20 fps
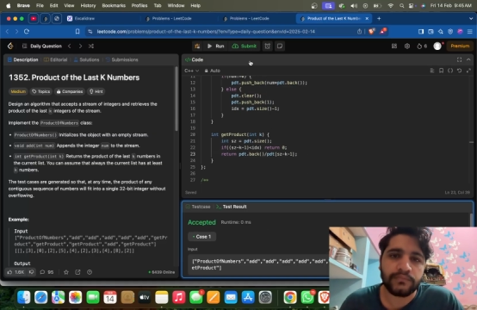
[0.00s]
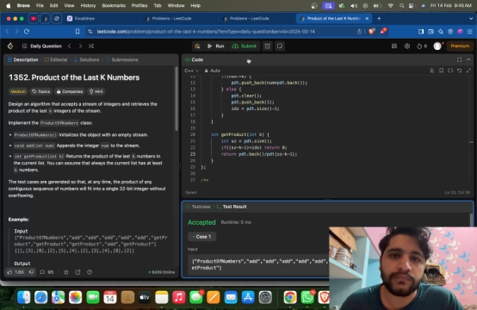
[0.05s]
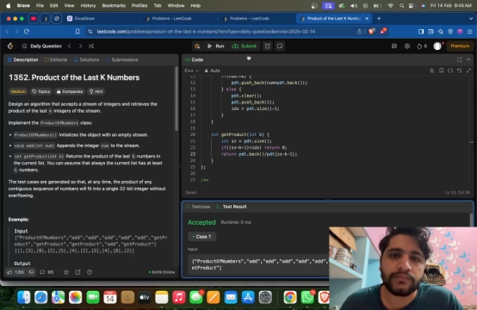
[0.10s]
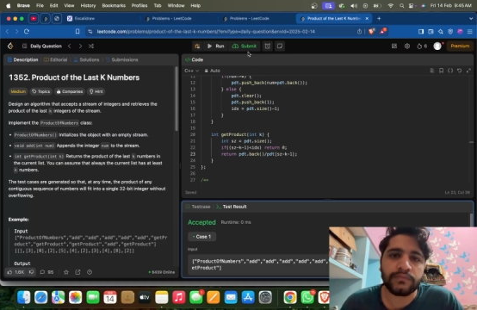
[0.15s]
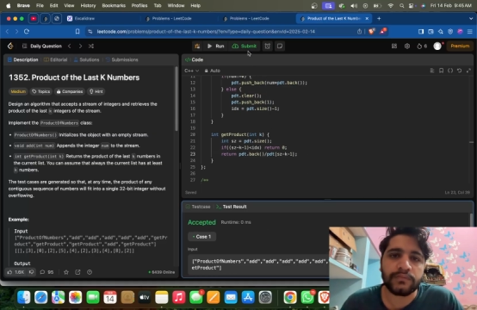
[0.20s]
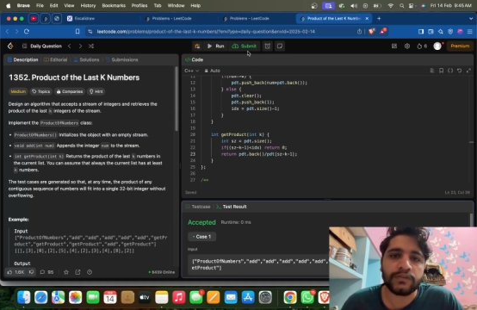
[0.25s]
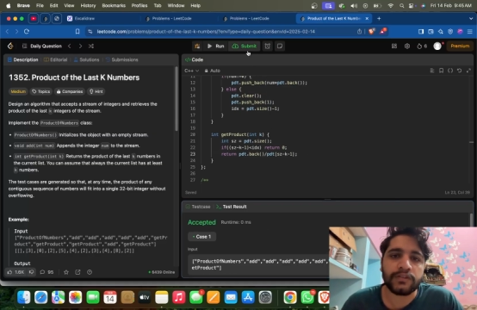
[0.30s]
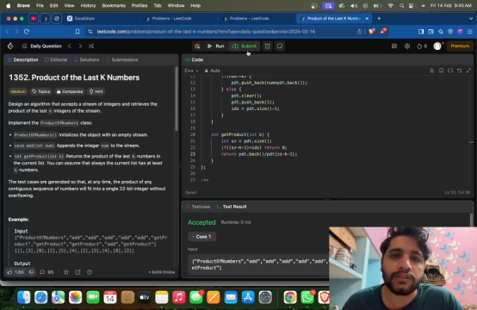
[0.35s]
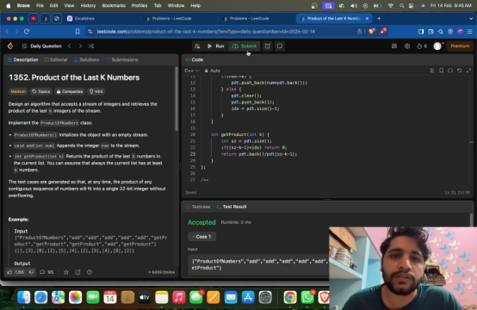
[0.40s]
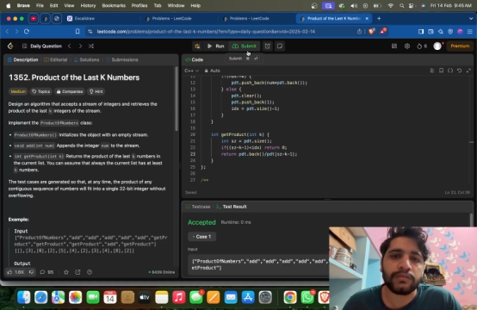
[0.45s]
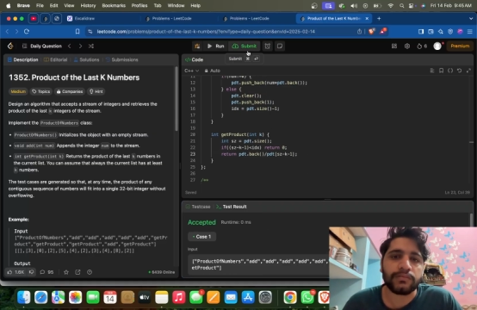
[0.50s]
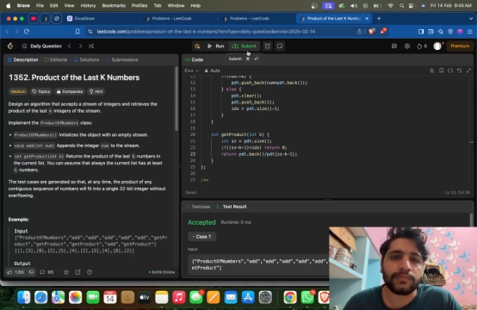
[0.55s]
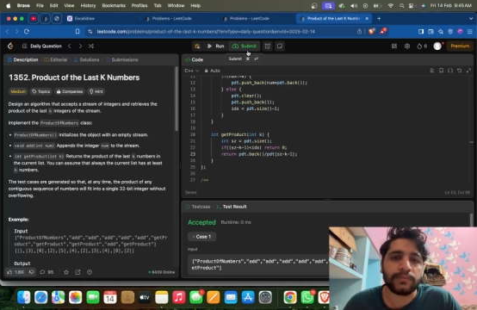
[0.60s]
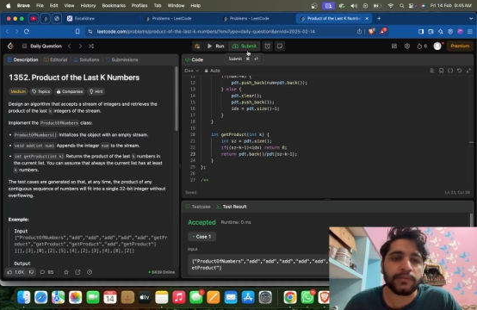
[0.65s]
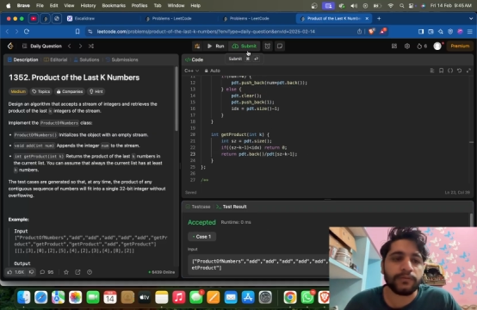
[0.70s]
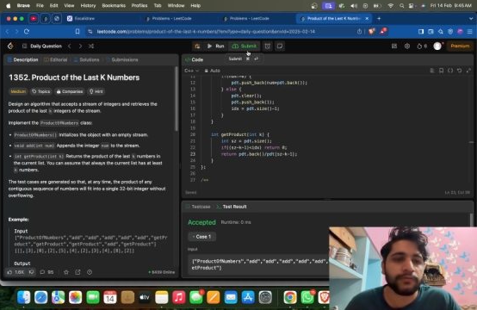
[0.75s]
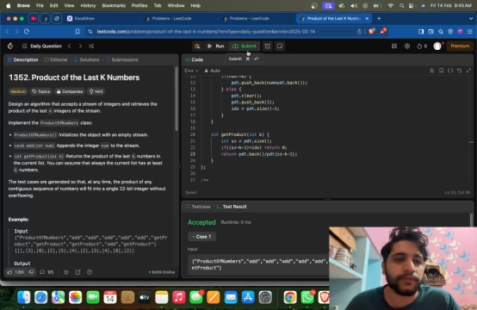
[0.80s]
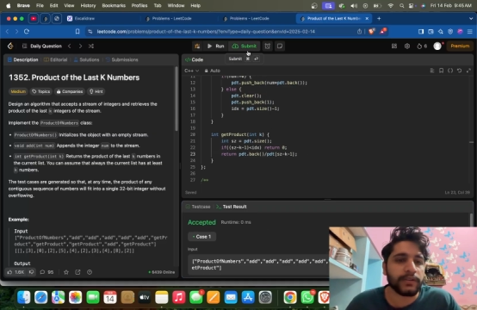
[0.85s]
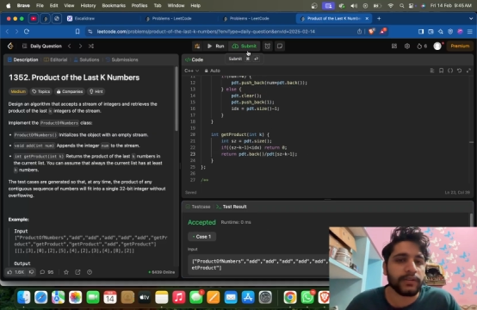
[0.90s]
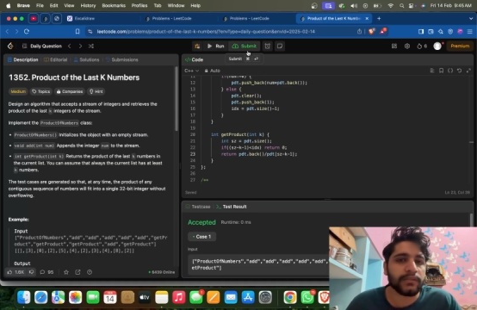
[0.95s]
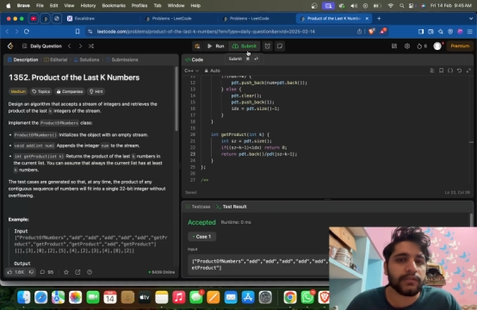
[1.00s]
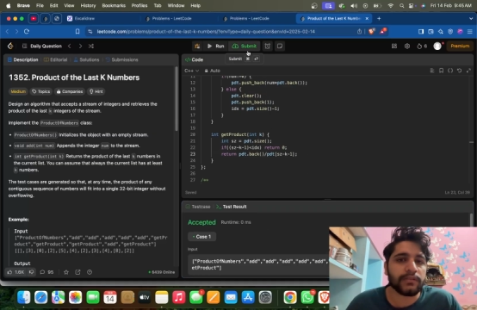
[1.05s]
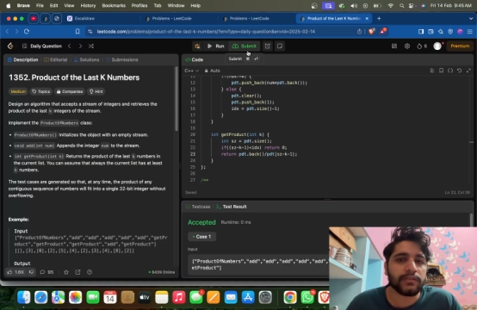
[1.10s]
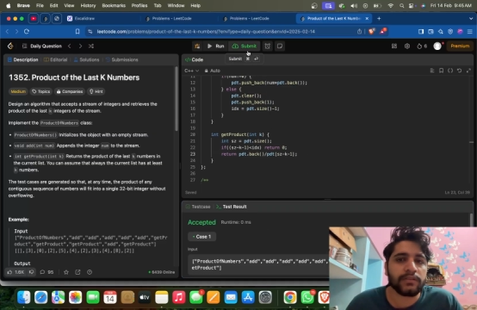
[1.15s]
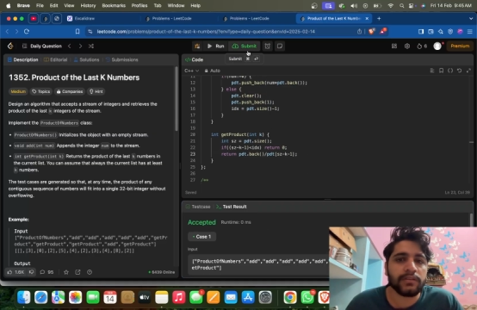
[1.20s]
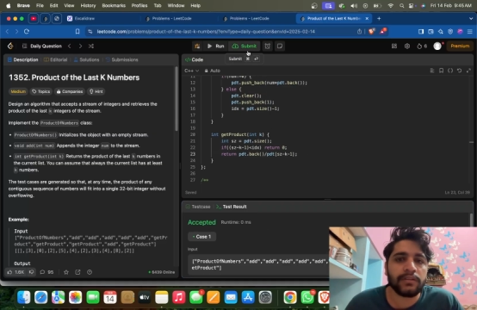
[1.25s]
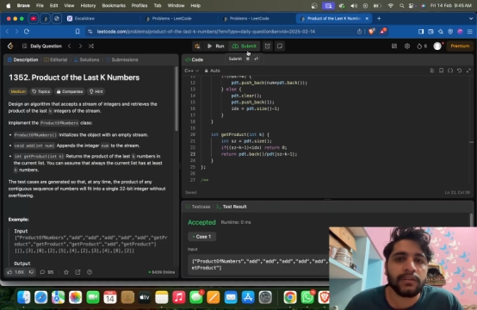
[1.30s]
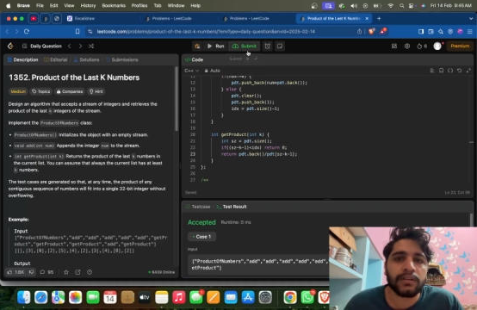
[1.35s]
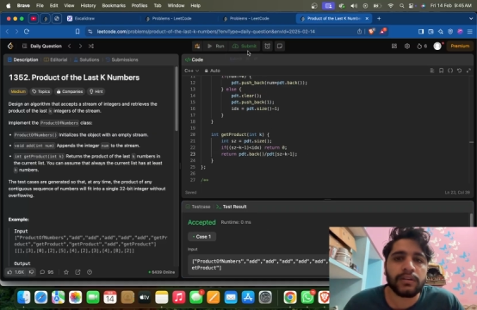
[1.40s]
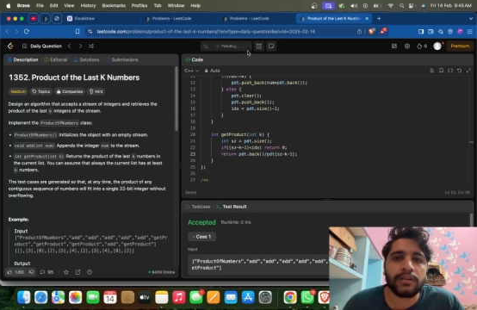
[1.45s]
Yeah, perfect.
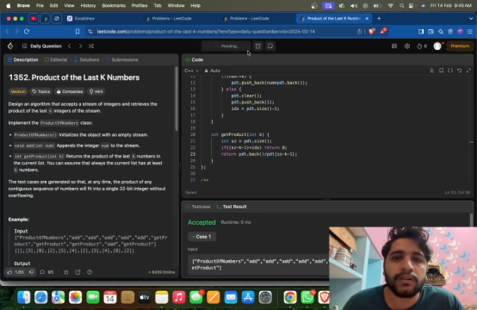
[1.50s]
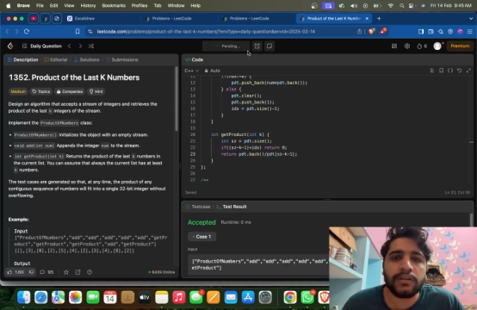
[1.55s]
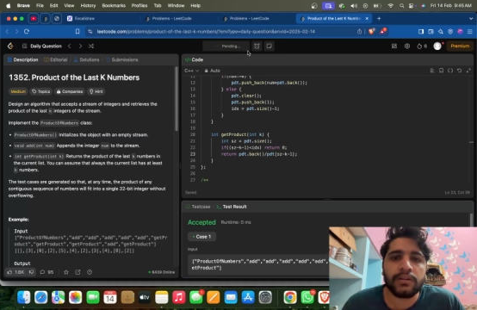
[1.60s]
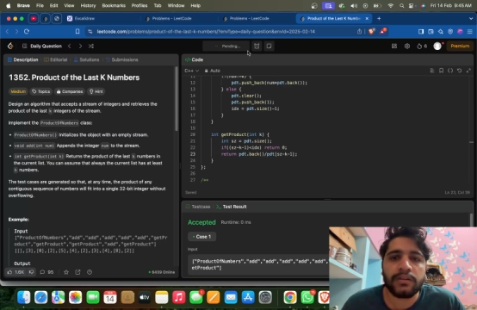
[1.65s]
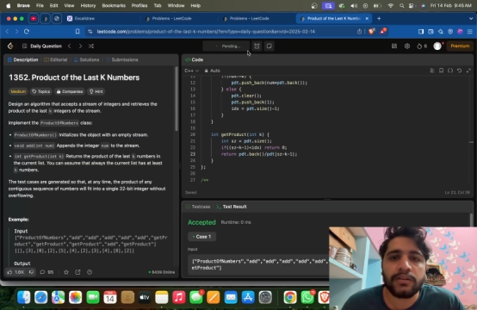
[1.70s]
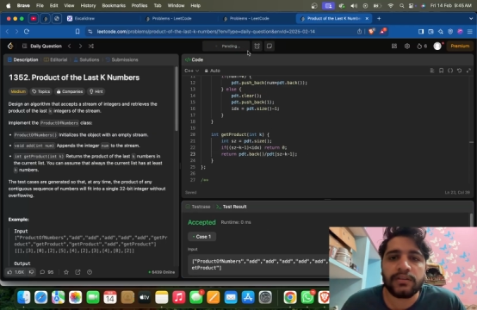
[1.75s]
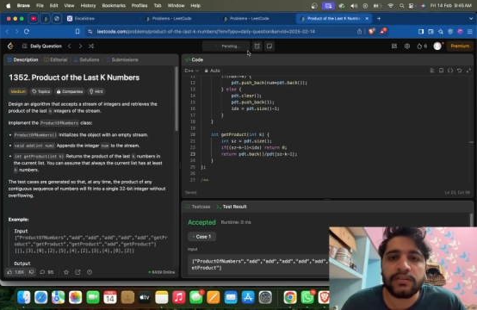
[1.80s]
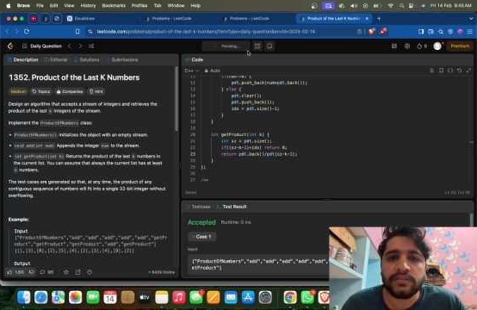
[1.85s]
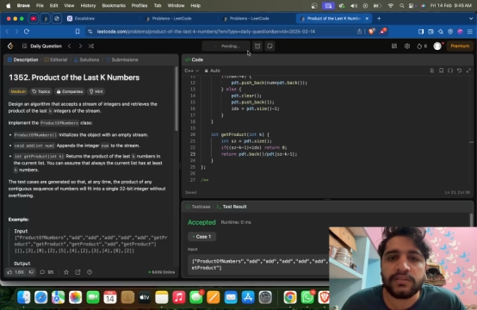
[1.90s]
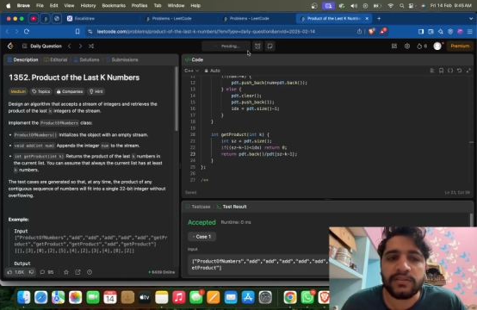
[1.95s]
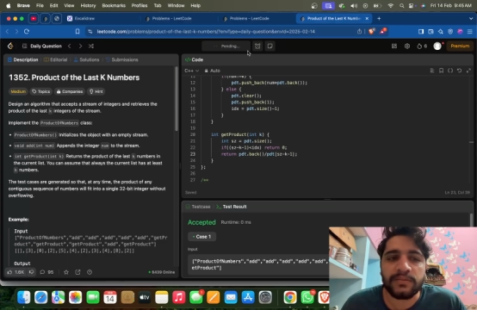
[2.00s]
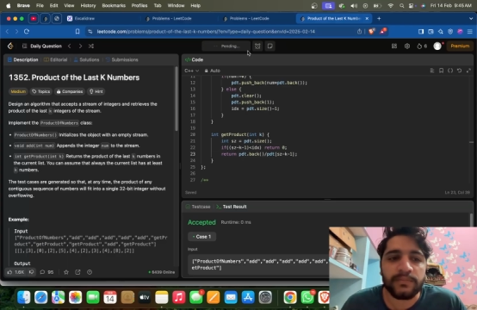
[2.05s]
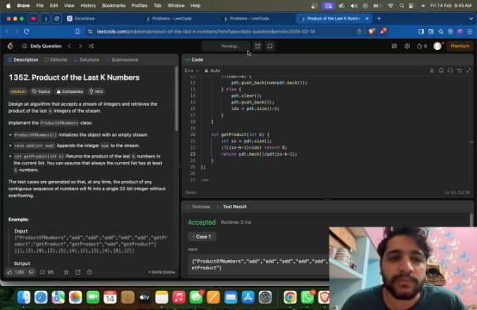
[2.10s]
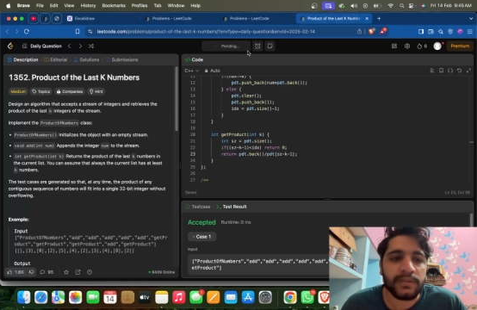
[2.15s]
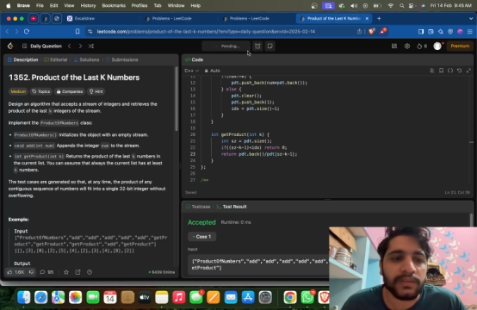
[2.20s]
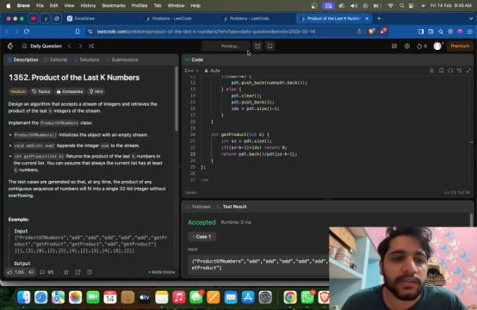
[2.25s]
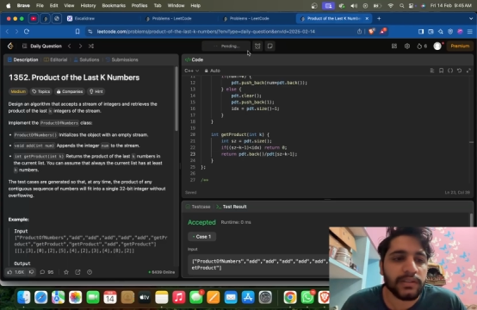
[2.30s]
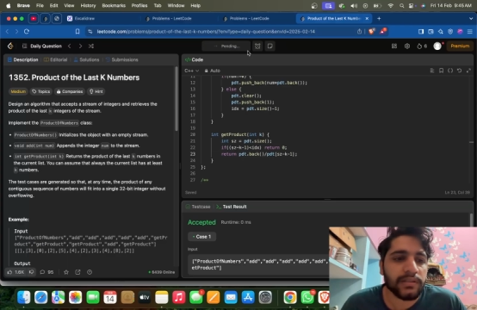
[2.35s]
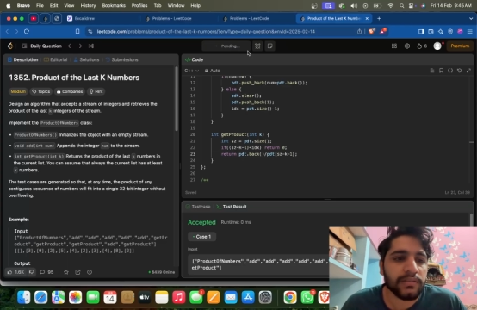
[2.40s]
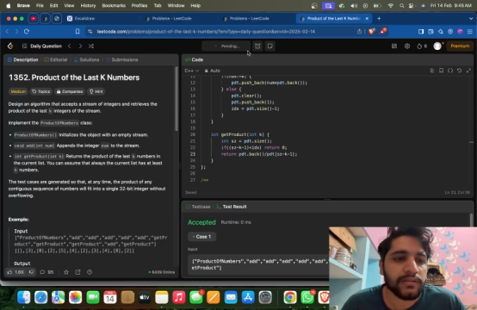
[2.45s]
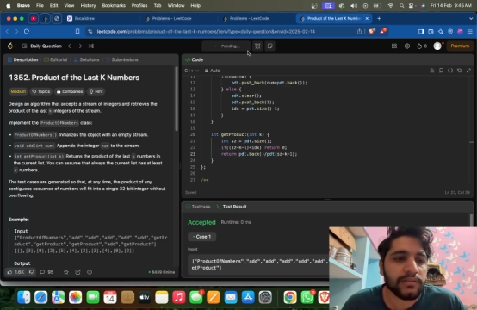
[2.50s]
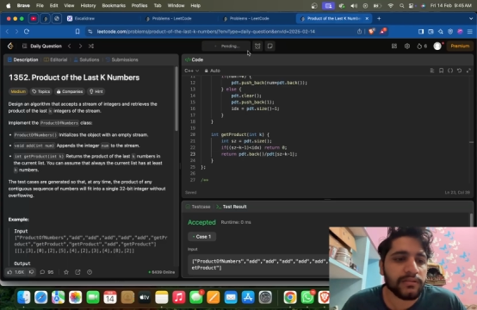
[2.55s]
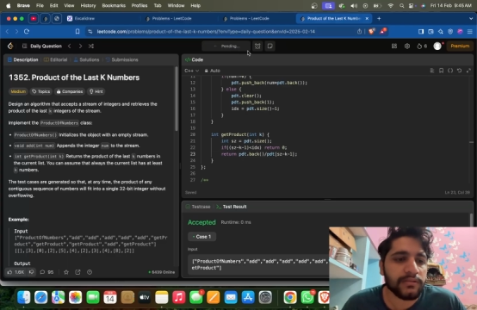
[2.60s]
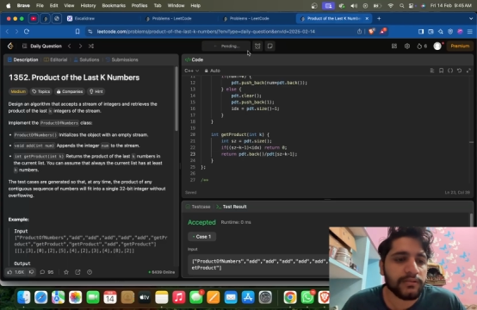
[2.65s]
Submit it.